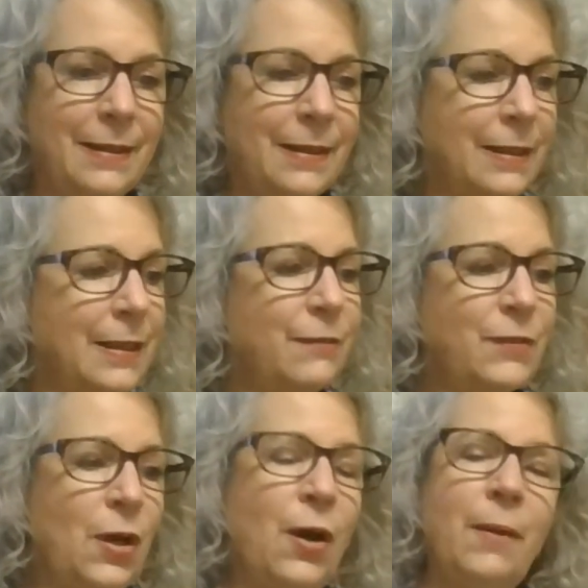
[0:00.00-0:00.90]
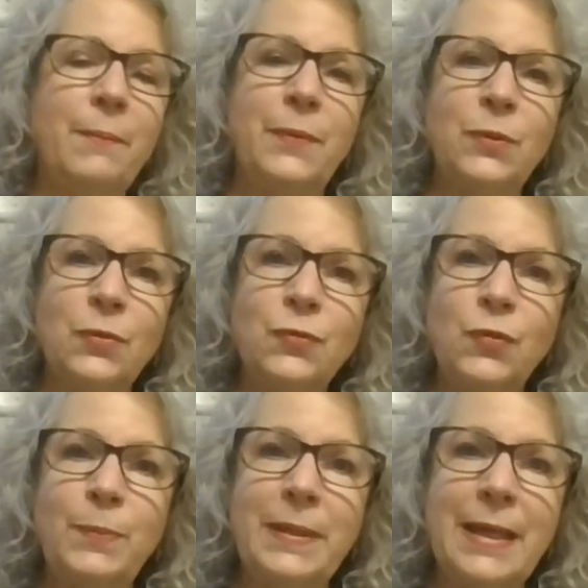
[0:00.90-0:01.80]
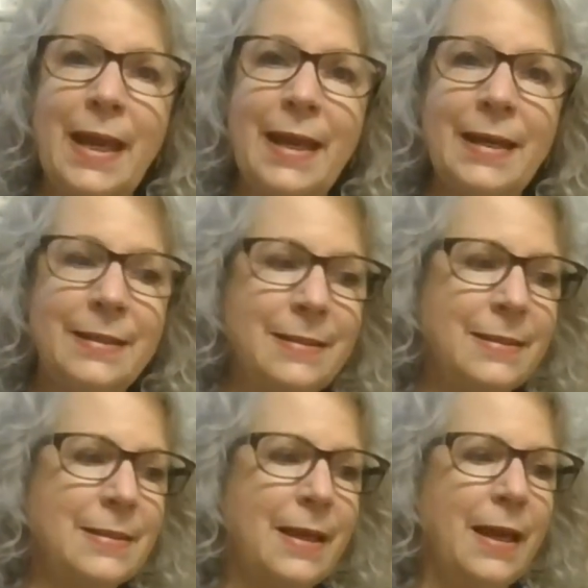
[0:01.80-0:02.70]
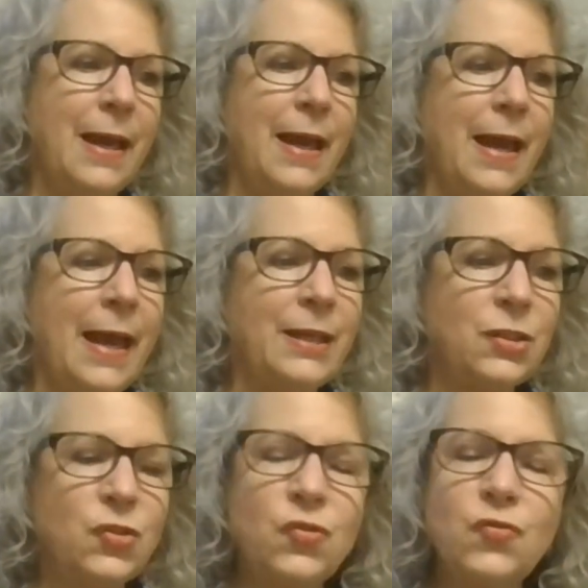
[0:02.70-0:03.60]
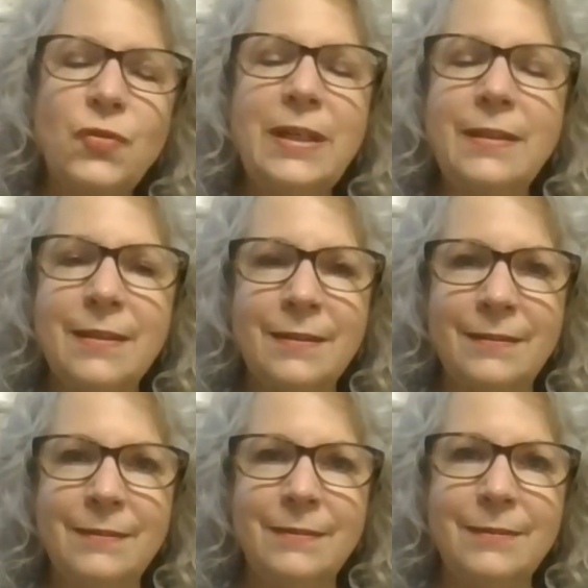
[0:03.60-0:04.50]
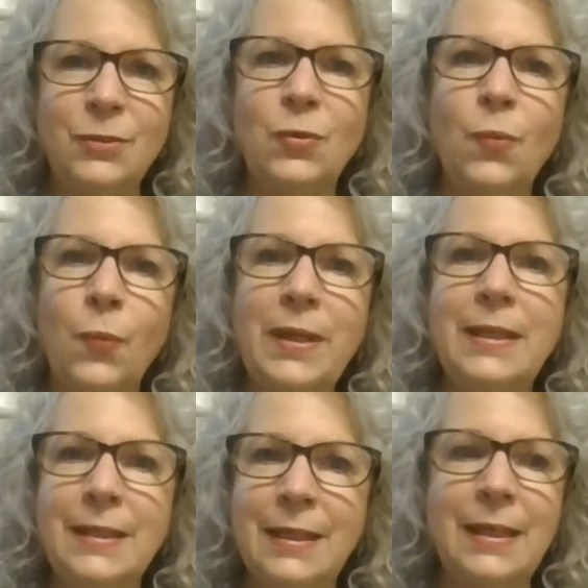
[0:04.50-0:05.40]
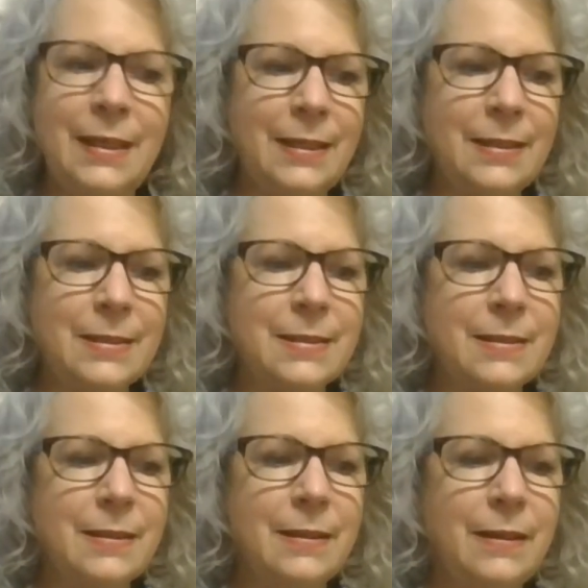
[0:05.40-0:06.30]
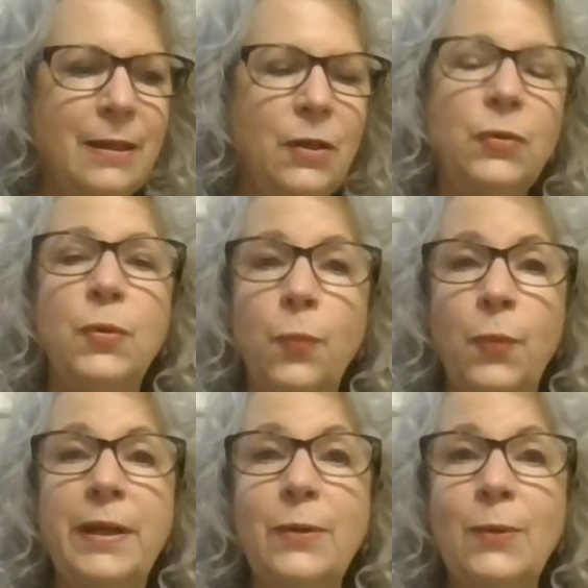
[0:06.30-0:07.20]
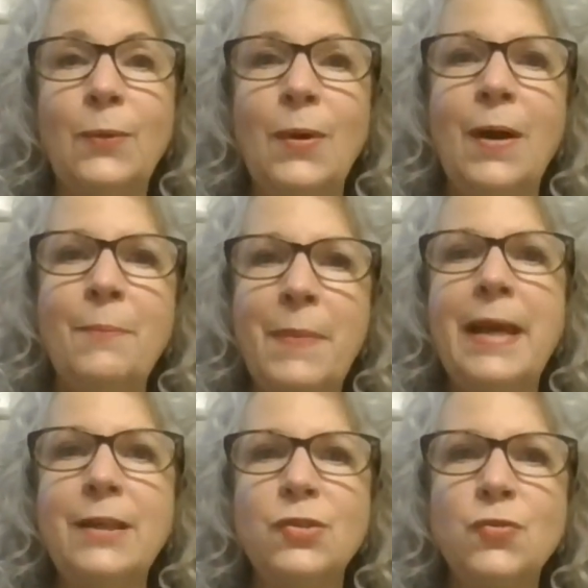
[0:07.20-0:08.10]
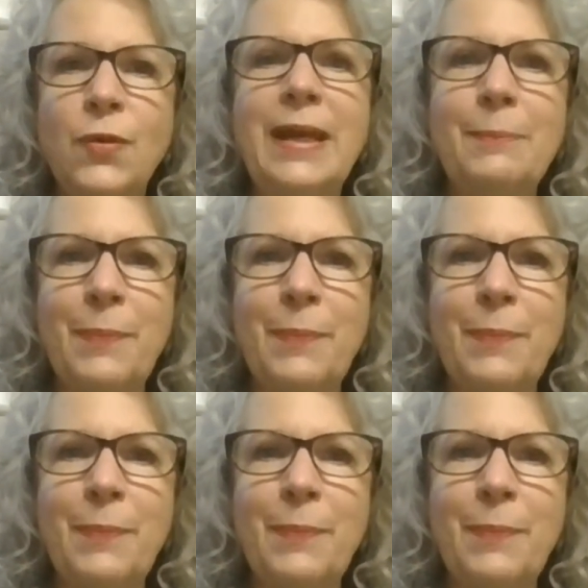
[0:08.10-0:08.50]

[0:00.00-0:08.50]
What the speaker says: lift up your drooping hands and strengthen your weak knees. You will make straight